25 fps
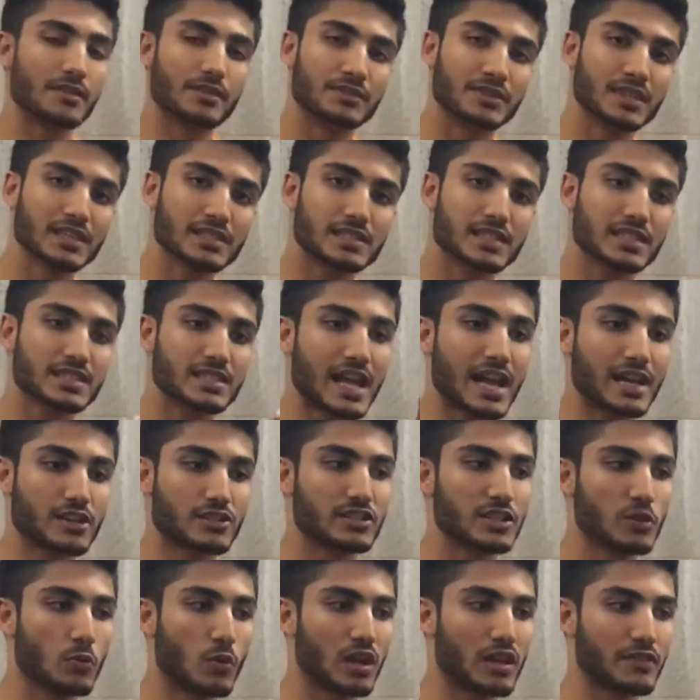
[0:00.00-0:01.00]
This is
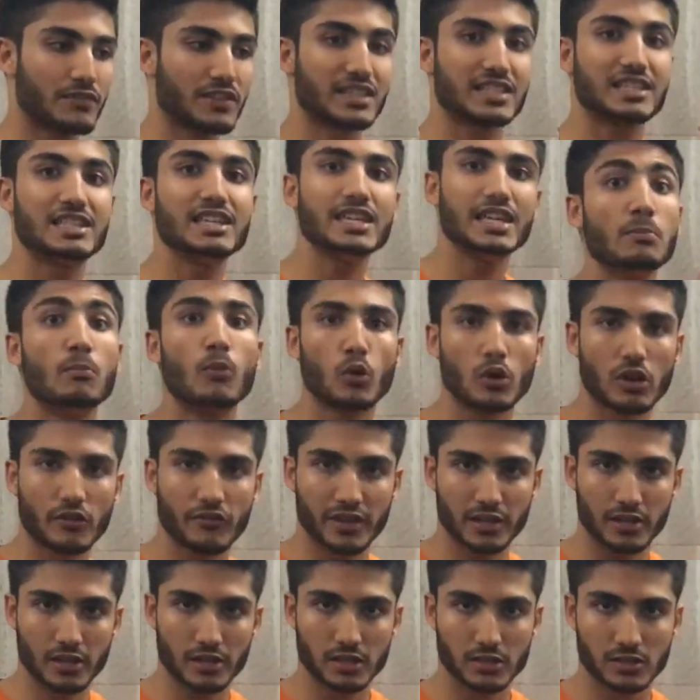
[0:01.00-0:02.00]
actually one of the key
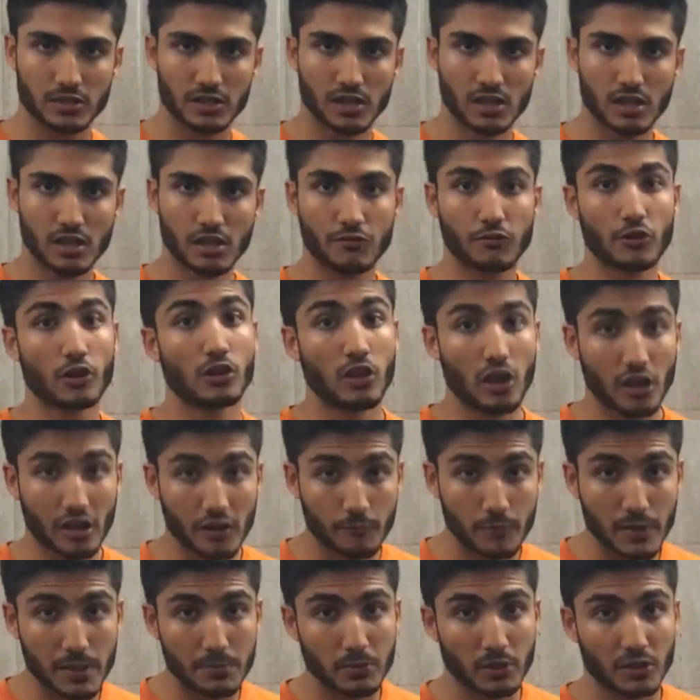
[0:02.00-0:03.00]
motivators for a lot
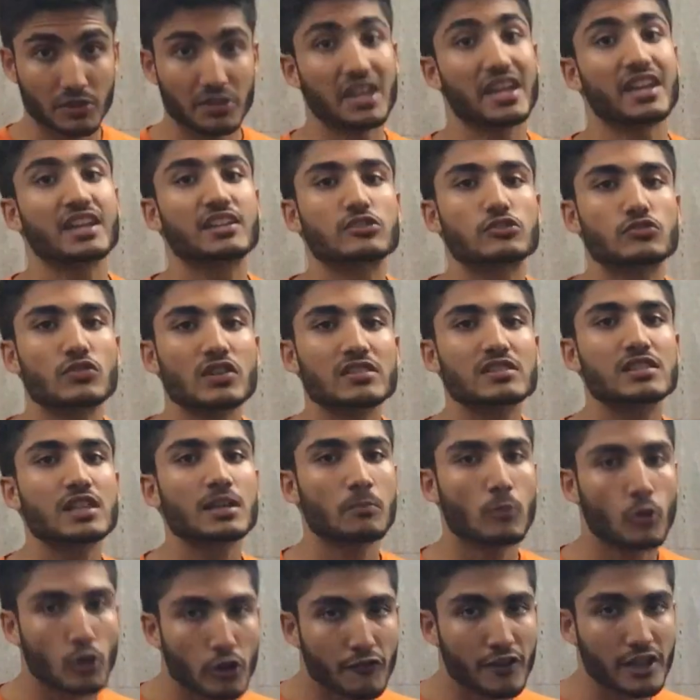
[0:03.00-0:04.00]
of people, the
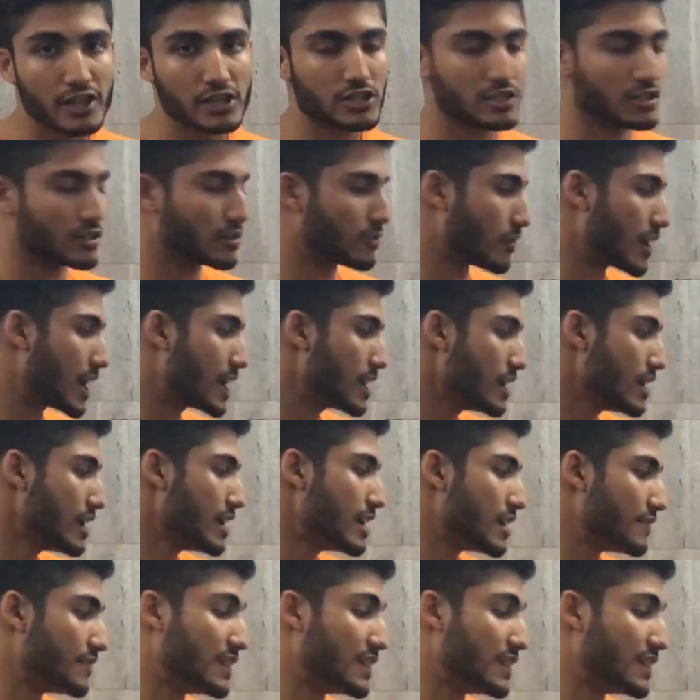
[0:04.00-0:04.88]
extrinsic motivation, right?